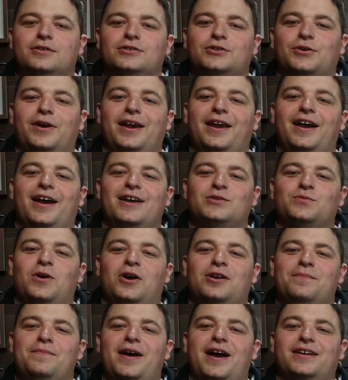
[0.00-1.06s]
So hey guys,
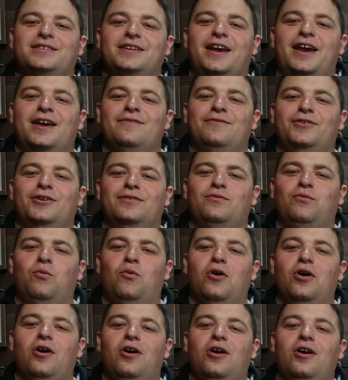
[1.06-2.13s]
welcome back to Anvil of
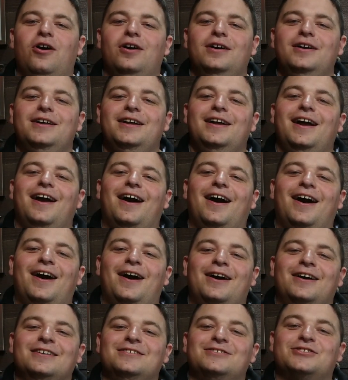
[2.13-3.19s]
War.
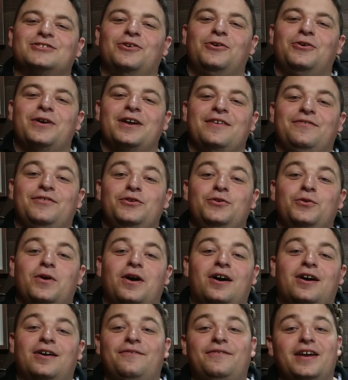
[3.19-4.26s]
So if you
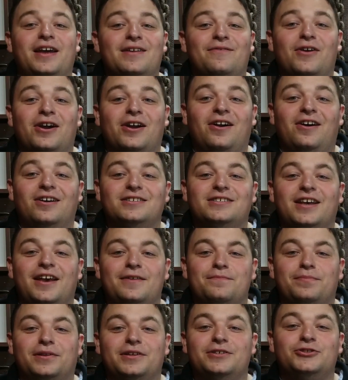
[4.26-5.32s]
are a fan of our
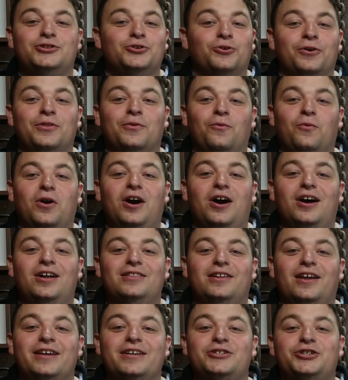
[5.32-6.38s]
content, please join the WA,
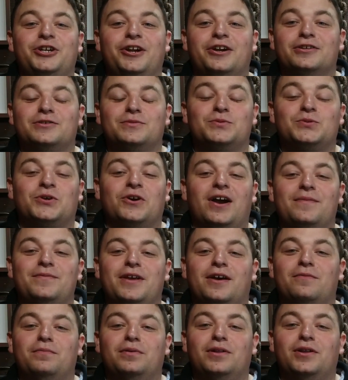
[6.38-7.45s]
like, share, and subscribe
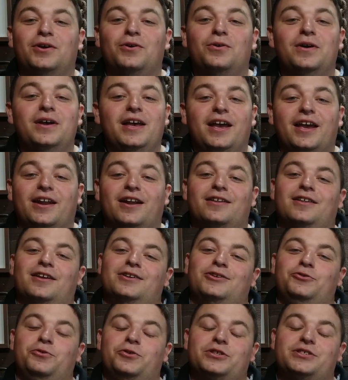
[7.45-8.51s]
down below. And I'd
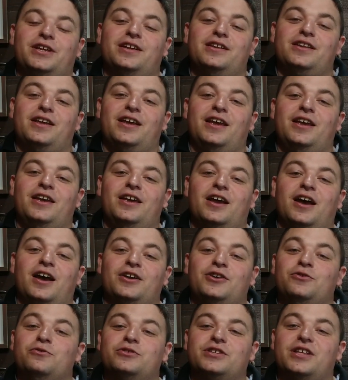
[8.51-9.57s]
like to extend a
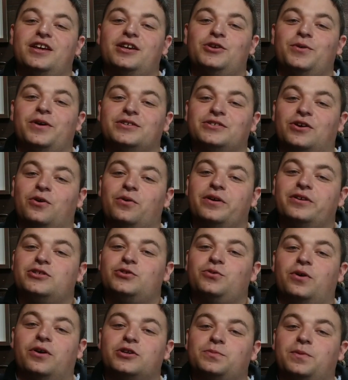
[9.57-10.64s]
huge thank you, as always,
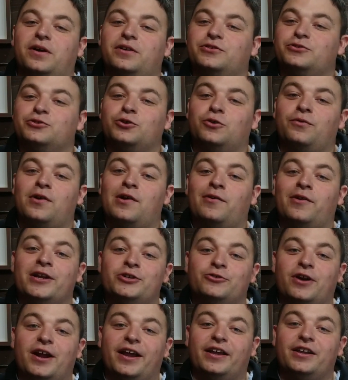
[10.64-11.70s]
to our sponsors over at Red
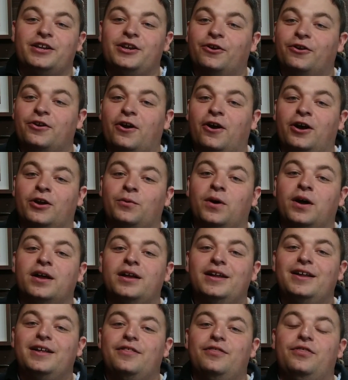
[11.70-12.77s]
Dragon here in Ottawa.
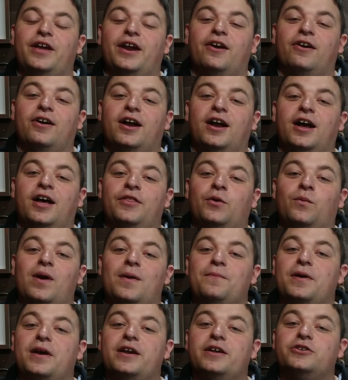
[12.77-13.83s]
Their
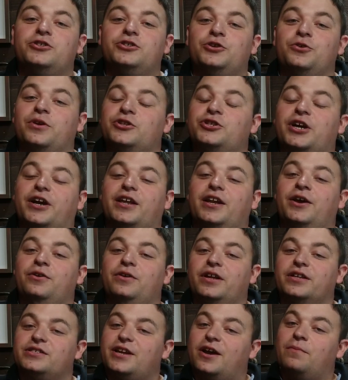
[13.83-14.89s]
webpage, you can check it out.
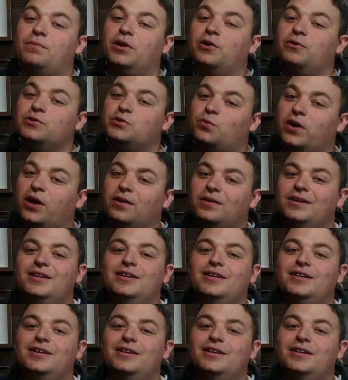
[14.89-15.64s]
It's down below as well.